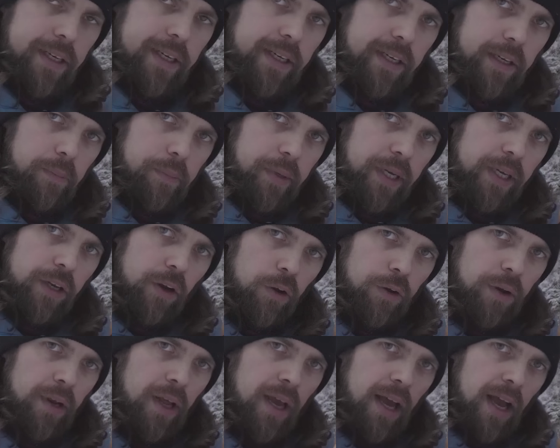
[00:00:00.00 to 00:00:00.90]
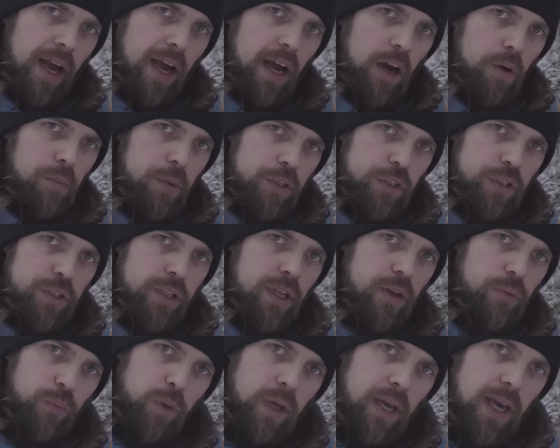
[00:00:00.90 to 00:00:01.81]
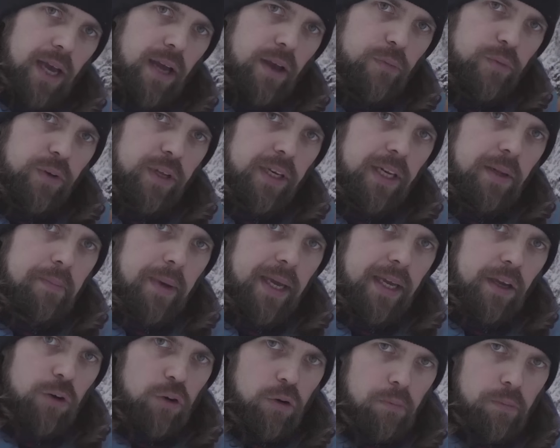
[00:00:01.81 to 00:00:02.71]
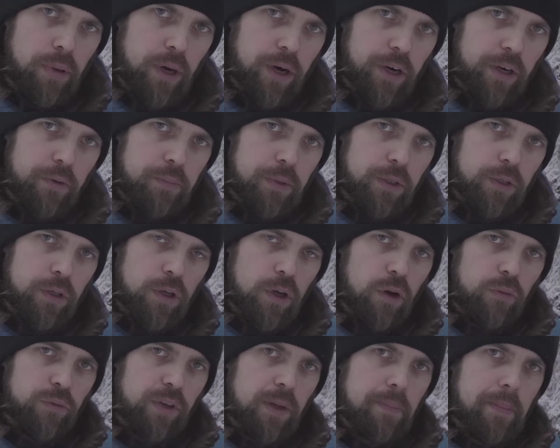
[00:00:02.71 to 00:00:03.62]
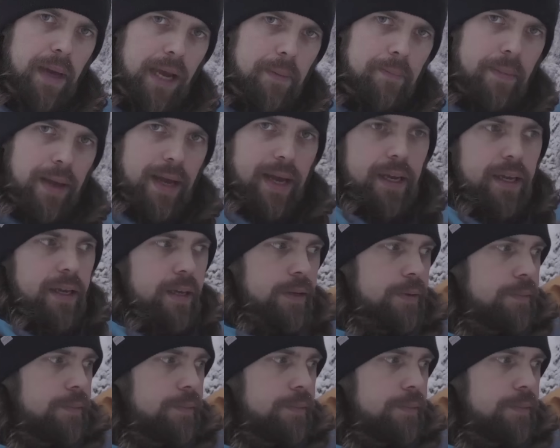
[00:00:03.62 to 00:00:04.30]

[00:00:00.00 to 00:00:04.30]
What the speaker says: a little bit on how much stuff you have in the main compartment of the backpack.